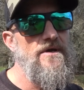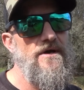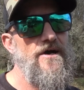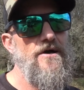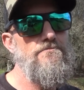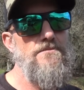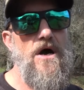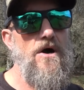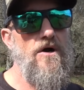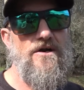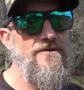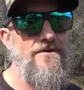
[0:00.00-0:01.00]

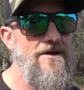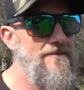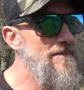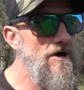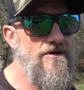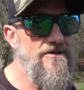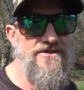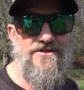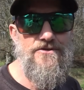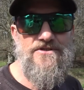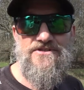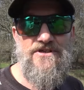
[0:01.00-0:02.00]
Marcus
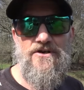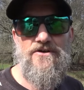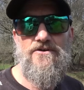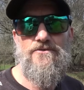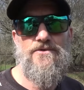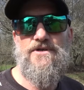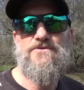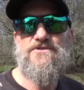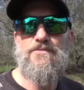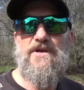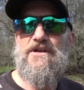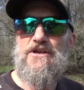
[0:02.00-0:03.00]
Goodsir used
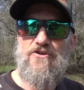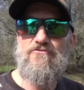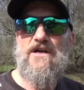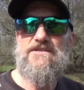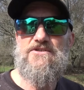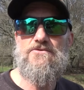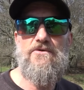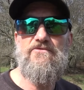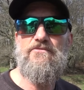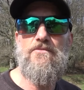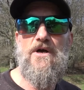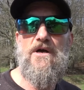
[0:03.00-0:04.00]
to be the curator
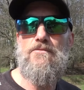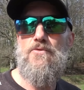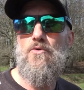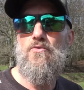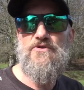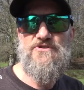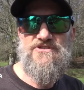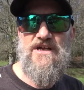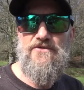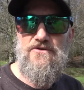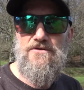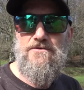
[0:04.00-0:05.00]
of all the
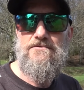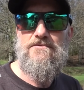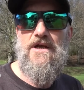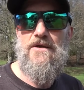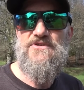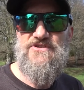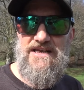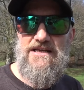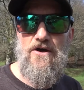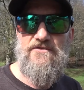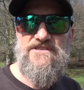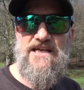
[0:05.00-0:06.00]
southern sea
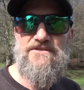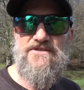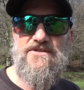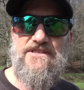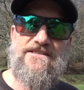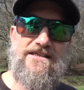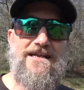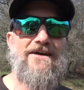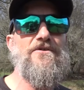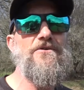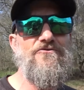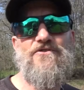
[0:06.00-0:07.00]
life centres. He's
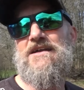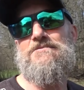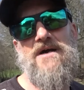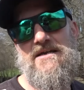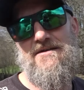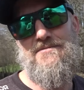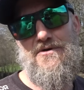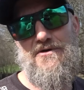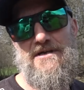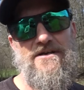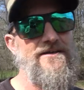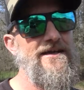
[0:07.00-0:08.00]
another great mate of
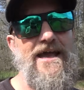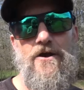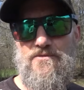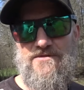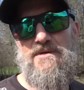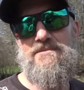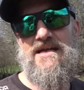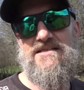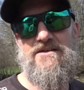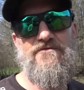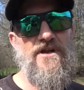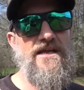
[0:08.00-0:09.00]
mine, helps me
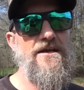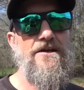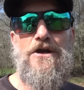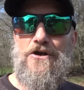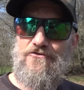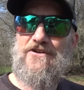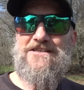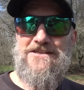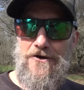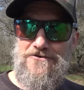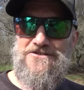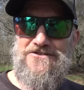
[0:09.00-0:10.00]
massively. Chris
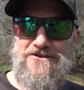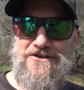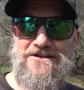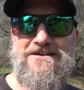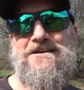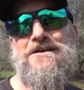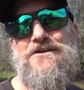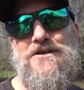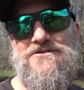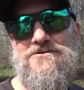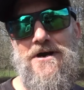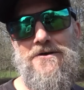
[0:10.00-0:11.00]
Logston
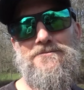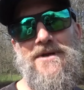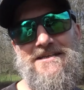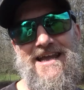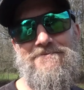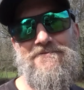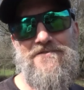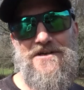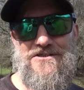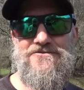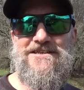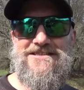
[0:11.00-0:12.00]
used to own Mid-Kent
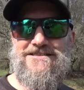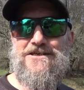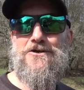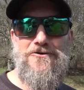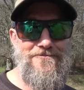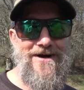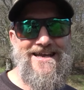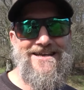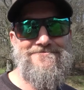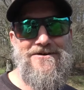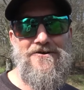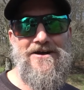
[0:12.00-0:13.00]
Fisheries. He's a good mate
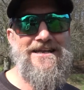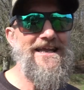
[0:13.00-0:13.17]
of mine.